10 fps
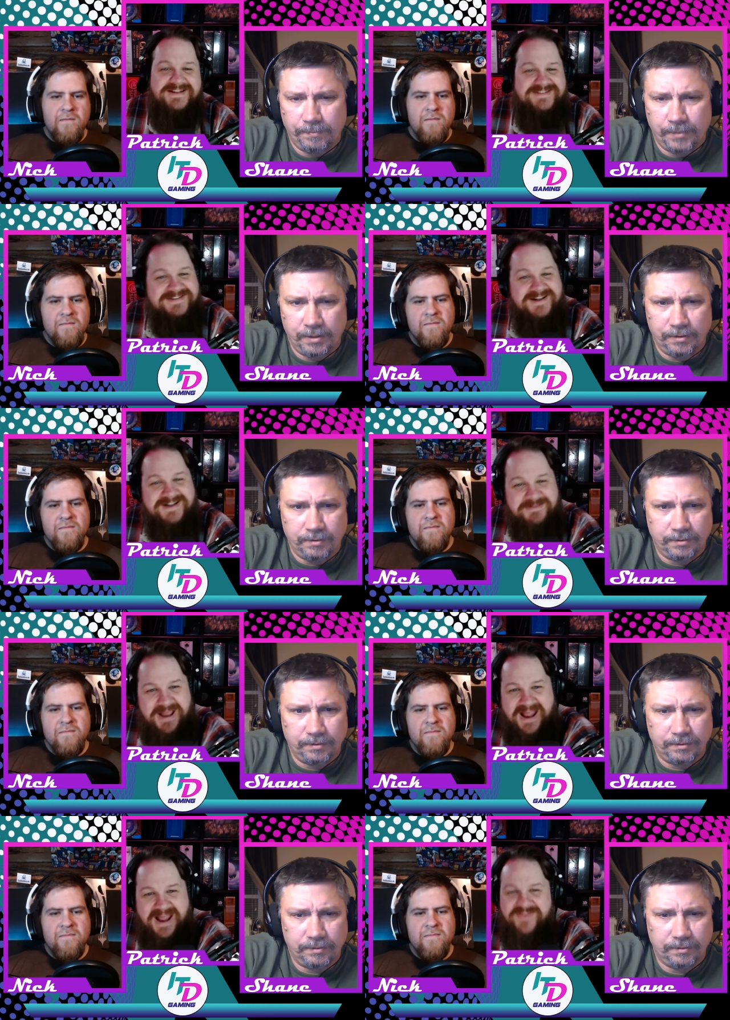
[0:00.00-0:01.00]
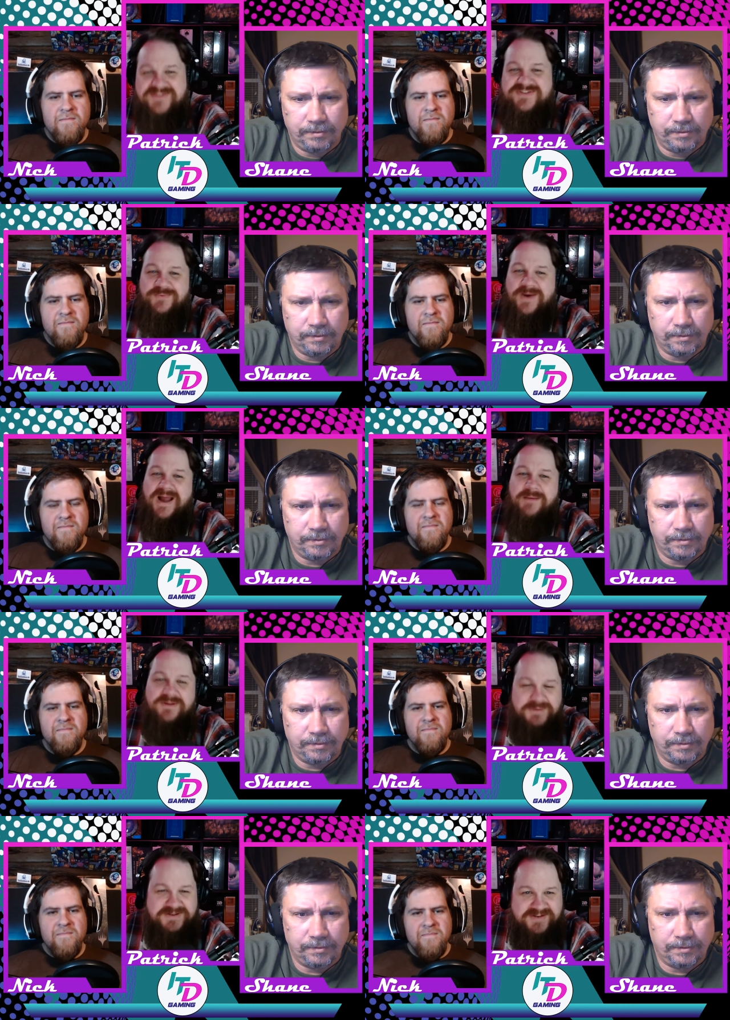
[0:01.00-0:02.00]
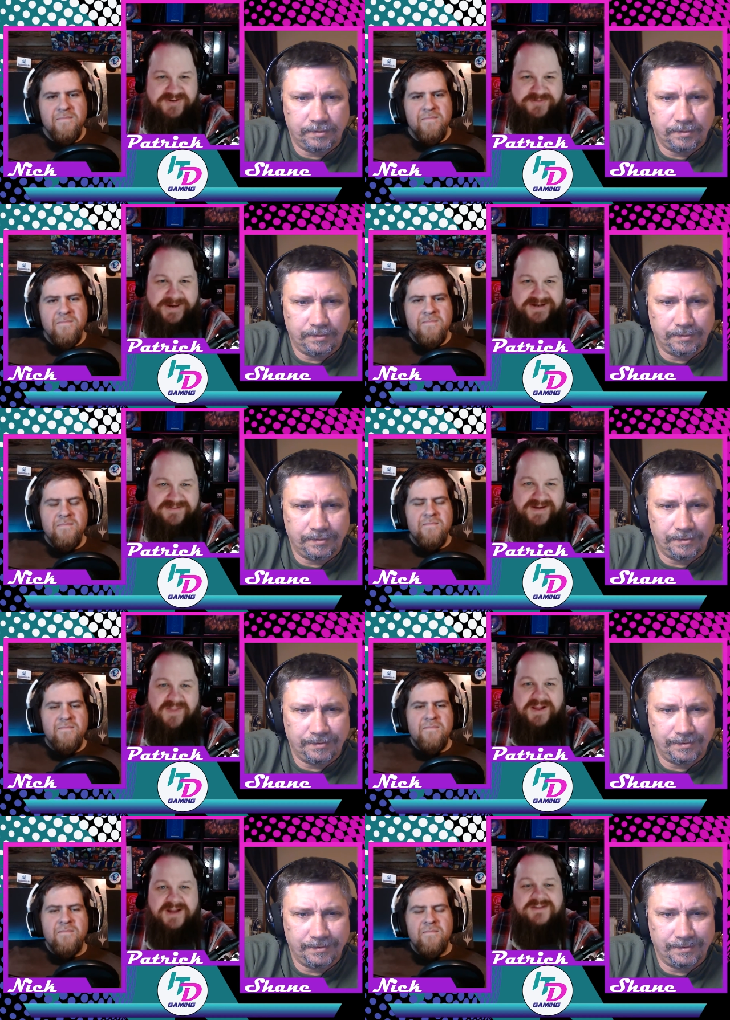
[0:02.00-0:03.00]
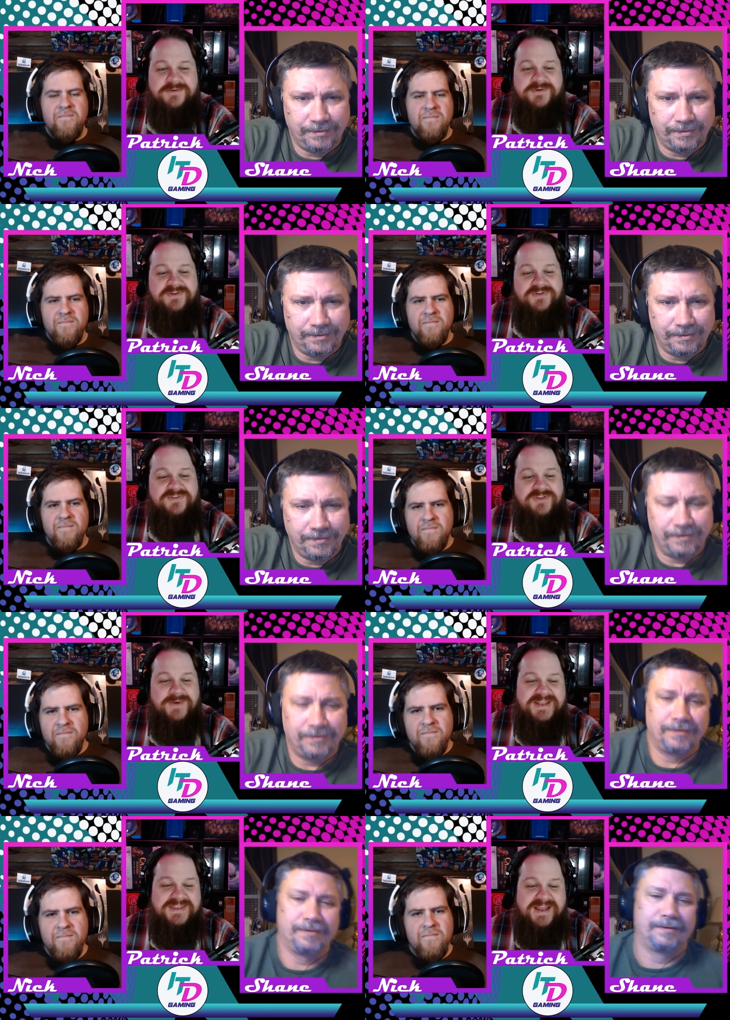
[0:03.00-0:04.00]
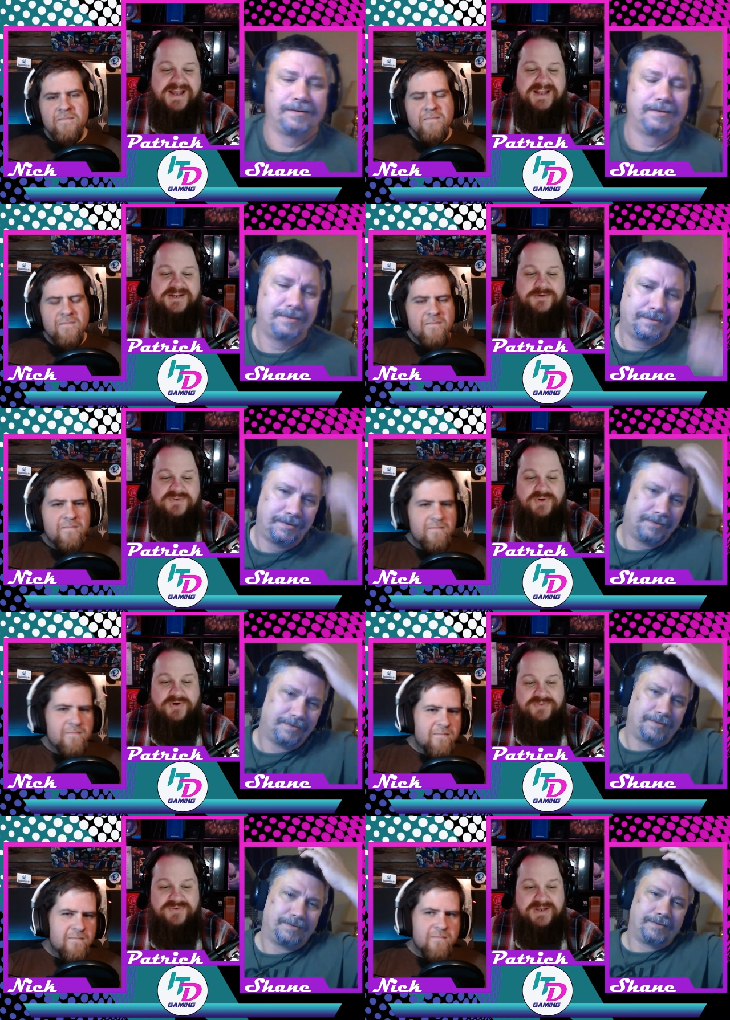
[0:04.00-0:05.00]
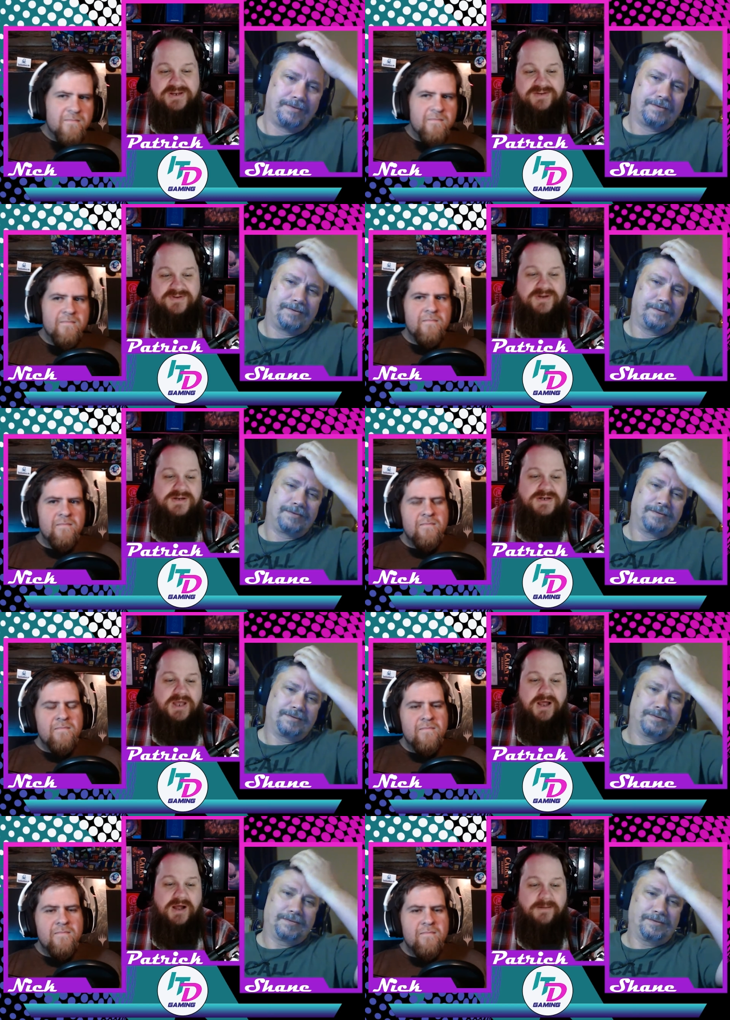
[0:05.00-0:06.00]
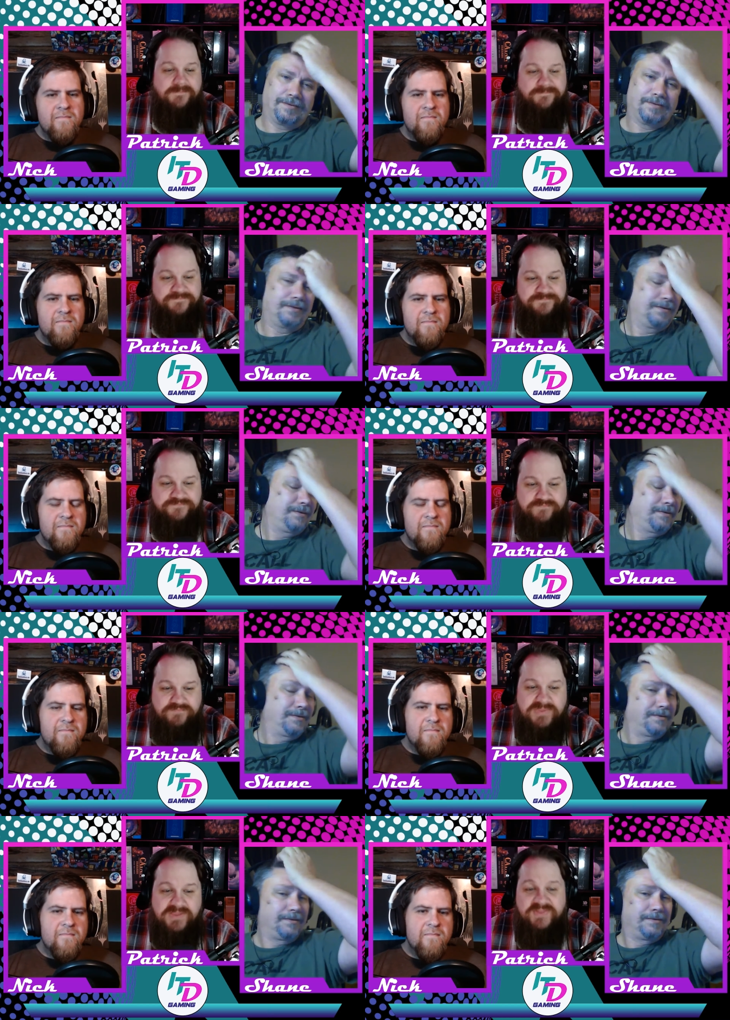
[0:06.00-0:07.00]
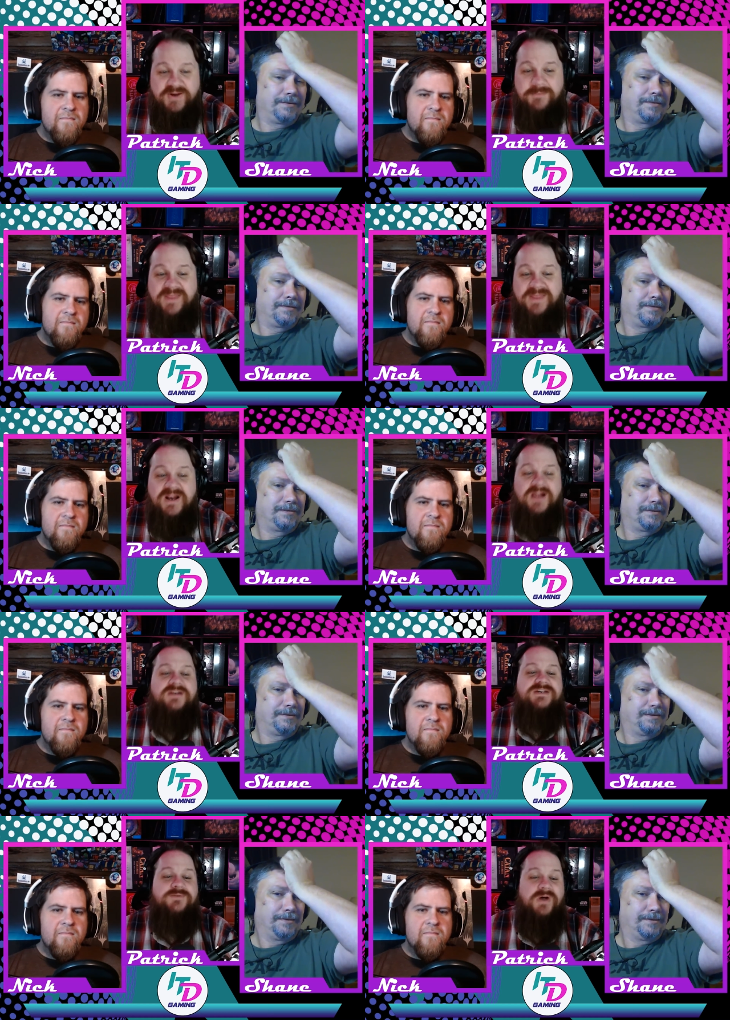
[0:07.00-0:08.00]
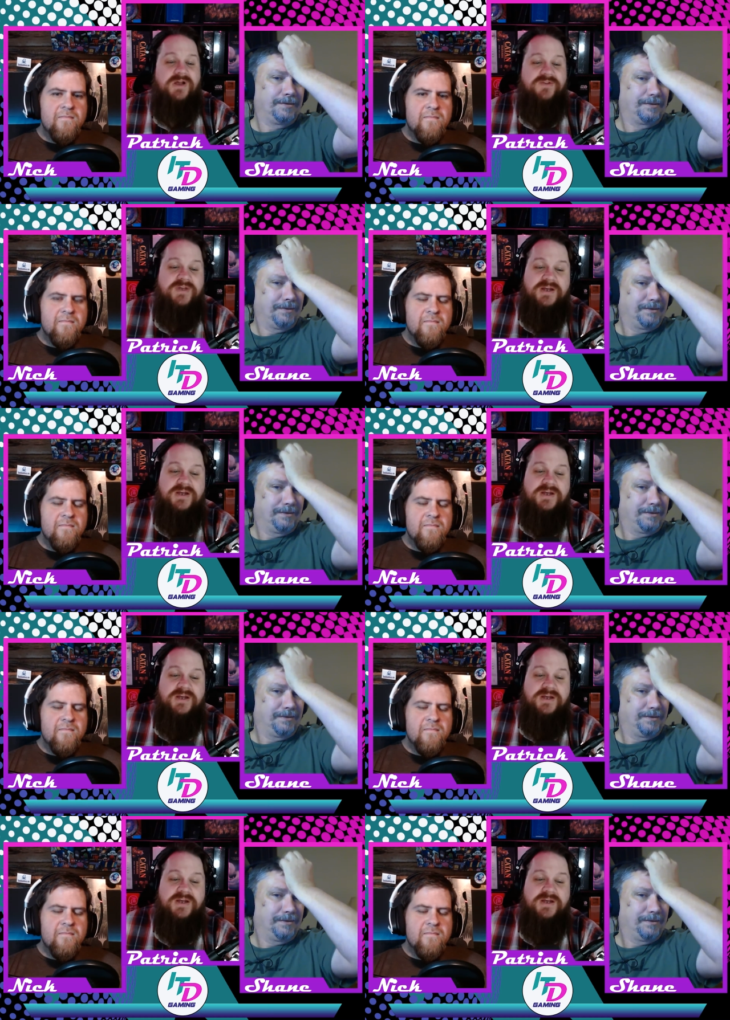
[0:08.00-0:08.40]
Speaker 1: Let's yeah. talk about how, this is why I'm a little bit suspect of how they got their results. So the way that they got their results is um, their methodology was